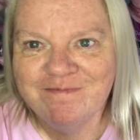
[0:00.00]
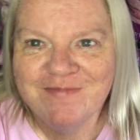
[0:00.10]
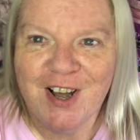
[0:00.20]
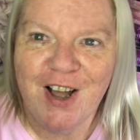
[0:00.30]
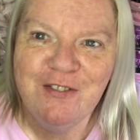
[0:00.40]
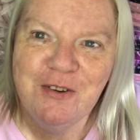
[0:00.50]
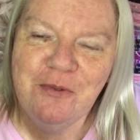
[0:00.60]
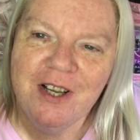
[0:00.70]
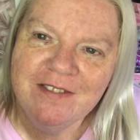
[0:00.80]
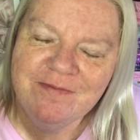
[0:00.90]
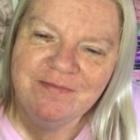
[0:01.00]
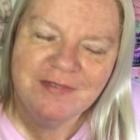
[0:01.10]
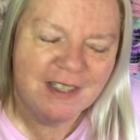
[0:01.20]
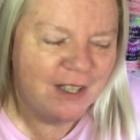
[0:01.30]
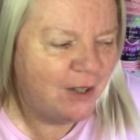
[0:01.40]
Hi everyone,
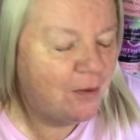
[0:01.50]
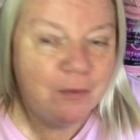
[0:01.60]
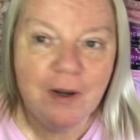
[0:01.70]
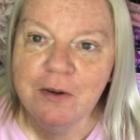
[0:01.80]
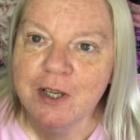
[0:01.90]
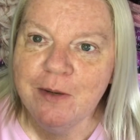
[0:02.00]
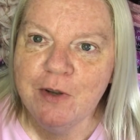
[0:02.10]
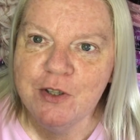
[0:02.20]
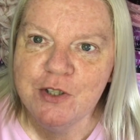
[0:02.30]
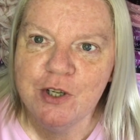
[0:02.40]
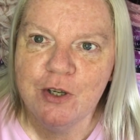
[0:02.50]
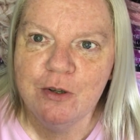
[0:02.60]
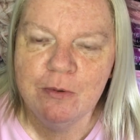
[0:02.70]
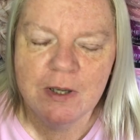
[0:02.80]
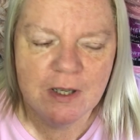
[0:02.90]
welcome
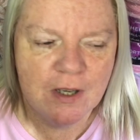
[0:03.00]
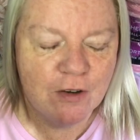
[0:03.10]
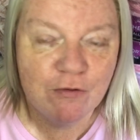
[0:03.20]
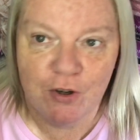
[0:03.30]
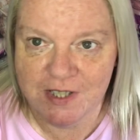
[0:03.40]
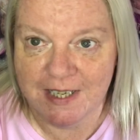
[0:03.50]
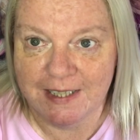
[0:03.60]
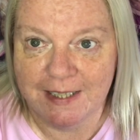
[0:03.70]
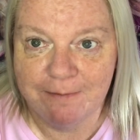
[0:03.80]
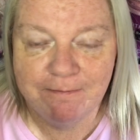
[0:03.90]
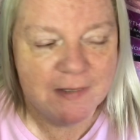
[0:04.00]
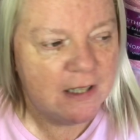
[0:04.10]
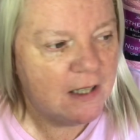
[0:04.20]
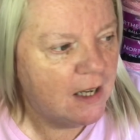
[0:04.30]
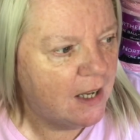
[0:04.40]
to Rocksteady,
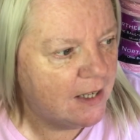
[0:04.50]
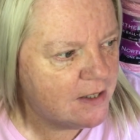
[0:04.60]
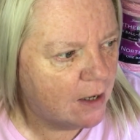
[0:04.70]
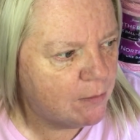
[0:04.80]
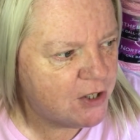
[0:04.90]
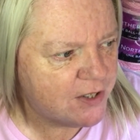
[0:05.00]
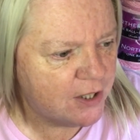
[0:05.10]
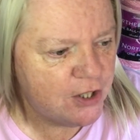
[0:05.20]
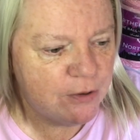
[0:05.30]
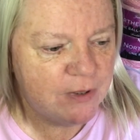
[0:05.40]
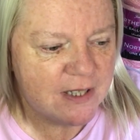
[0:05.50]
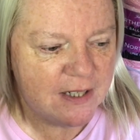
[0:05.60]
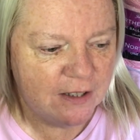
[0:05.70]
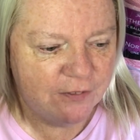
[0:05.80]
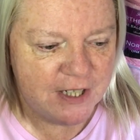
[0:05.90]
and I'm just going to do this
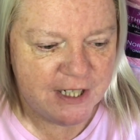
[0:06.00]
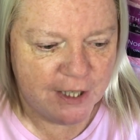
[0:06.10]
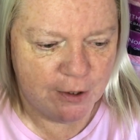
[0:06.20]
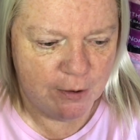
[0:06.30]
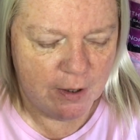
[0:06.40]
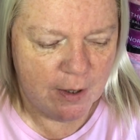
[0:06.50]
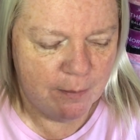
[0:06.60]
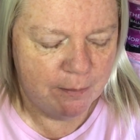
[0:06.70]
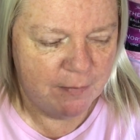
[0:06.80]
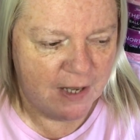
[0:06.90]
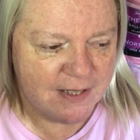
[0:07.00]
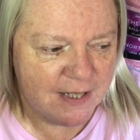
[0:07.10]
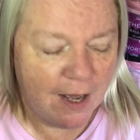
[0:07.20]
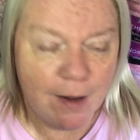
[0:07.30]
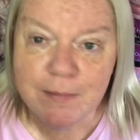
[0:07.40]
little video as an
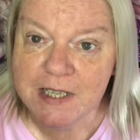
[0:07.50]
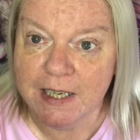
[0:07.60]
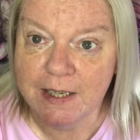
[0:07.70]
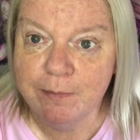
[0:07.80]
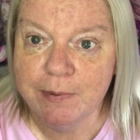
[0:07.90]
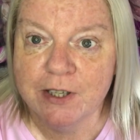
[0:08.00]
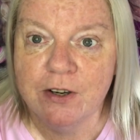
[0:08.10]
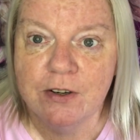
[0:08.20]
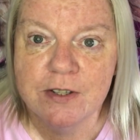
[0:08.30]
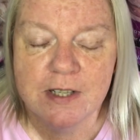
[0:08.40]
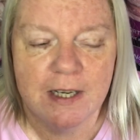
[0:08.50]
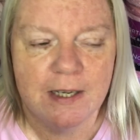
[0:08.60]
update because